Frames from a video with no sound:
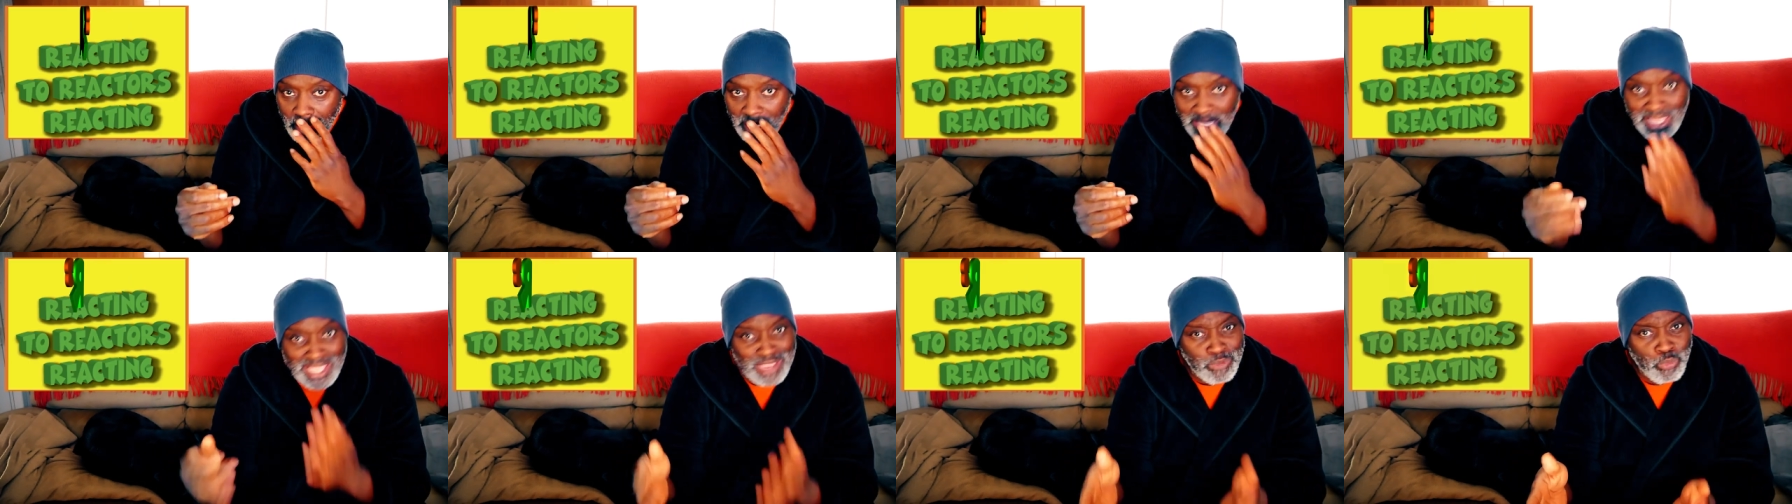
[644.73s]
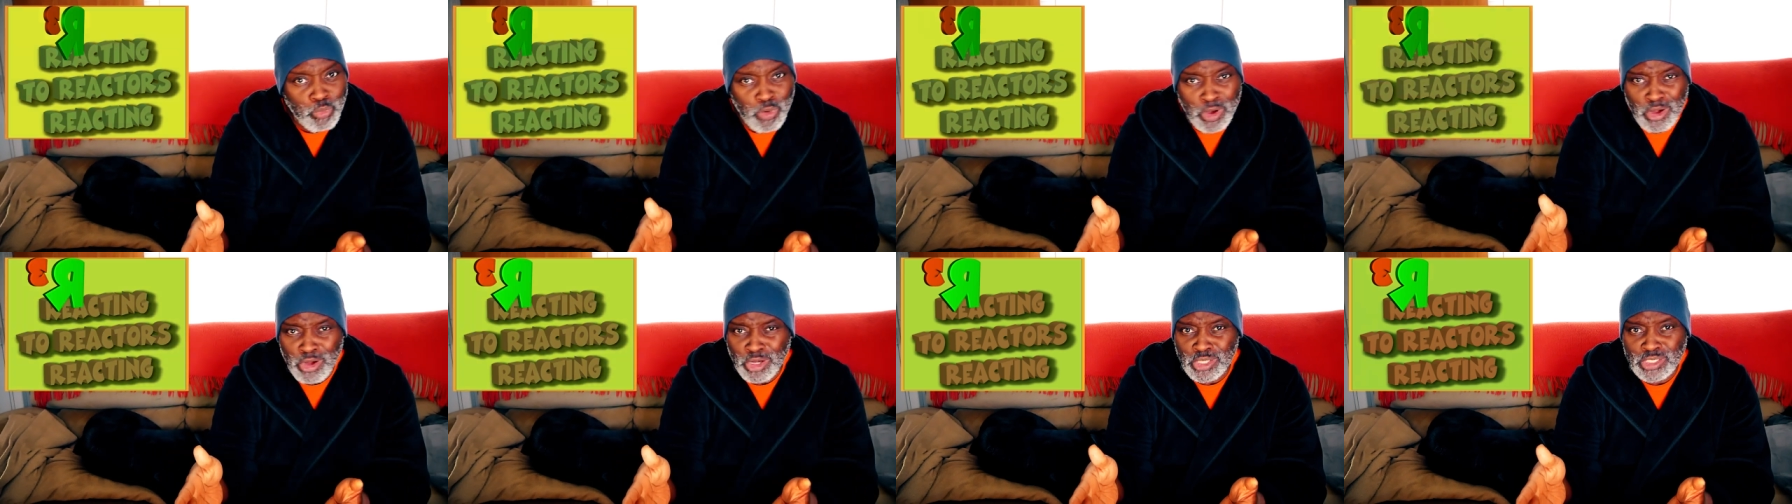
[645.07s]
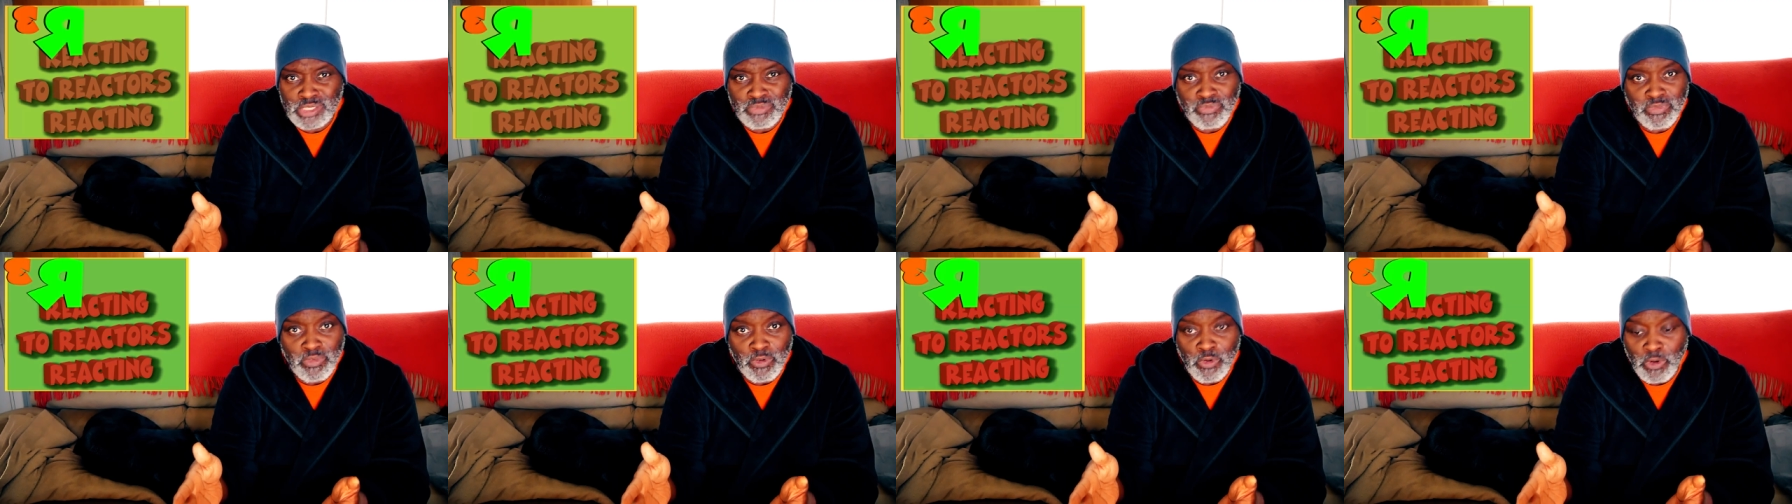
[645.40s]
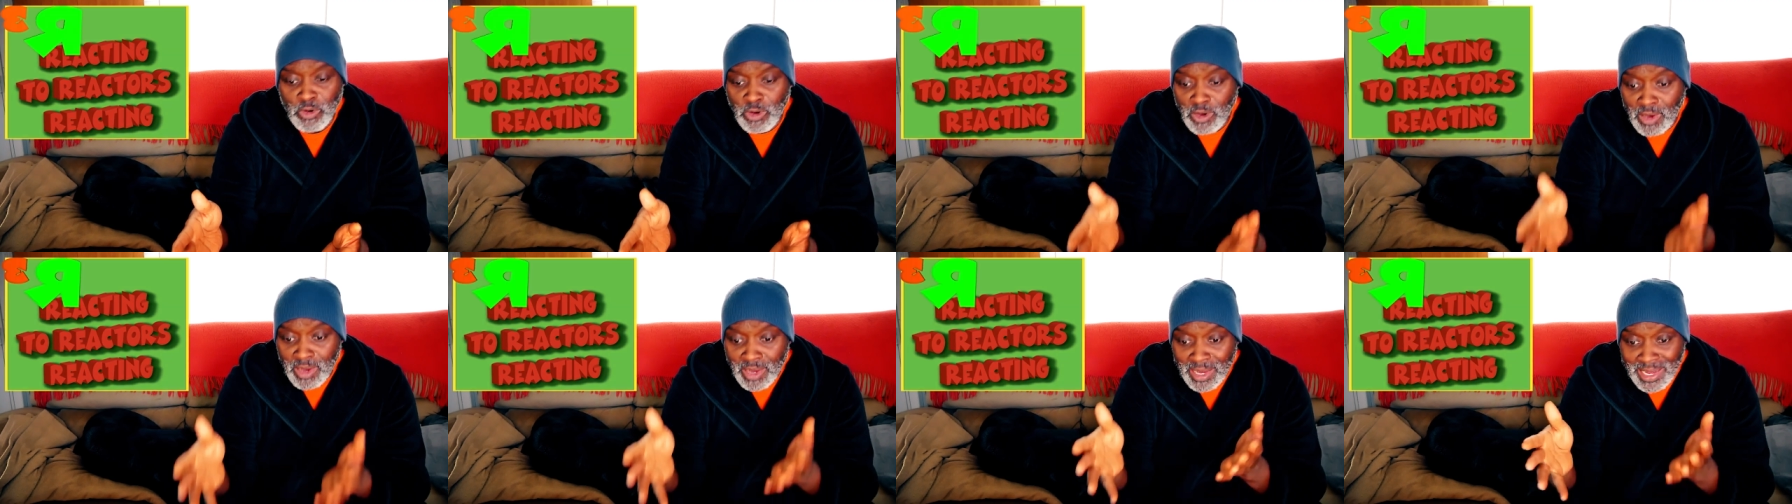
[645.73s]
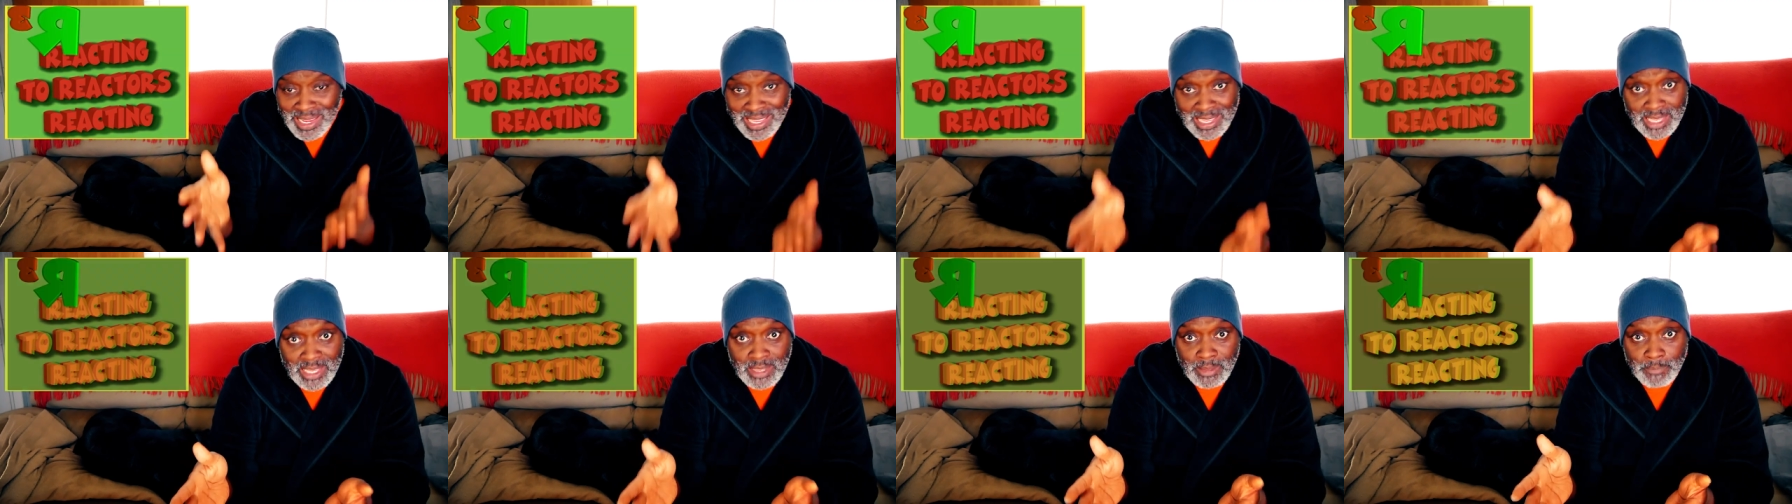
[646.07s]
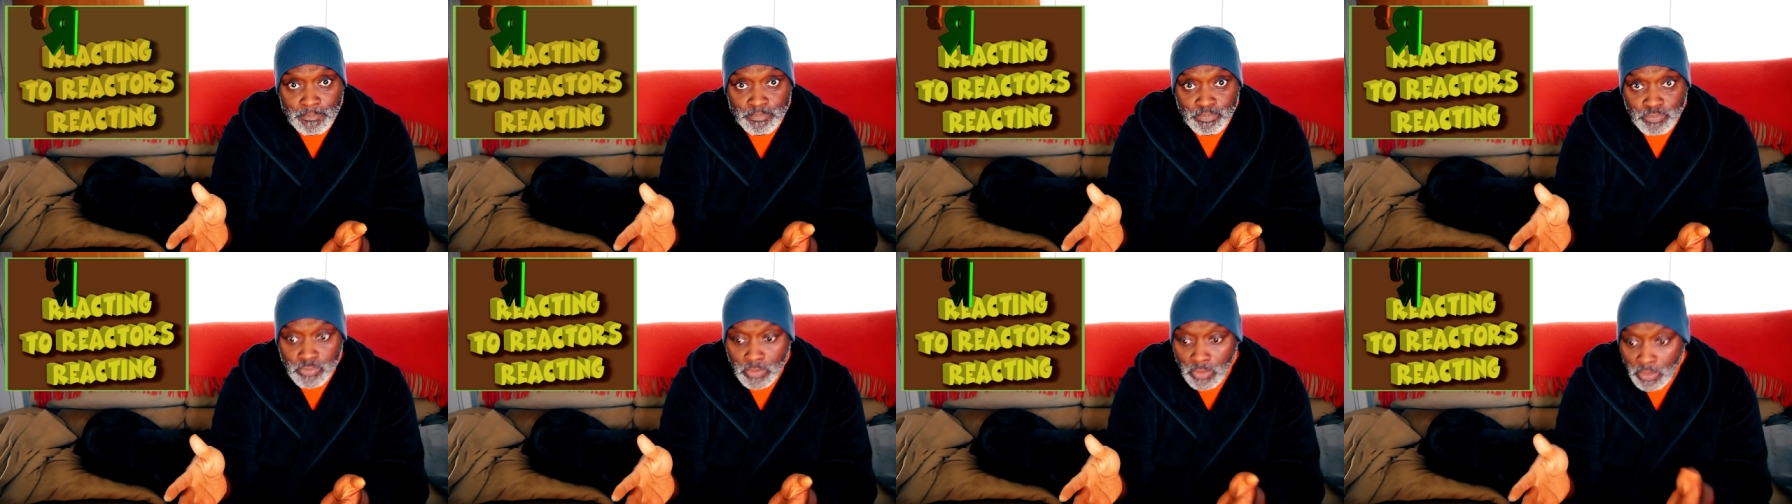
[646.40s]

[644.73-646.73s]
It works for him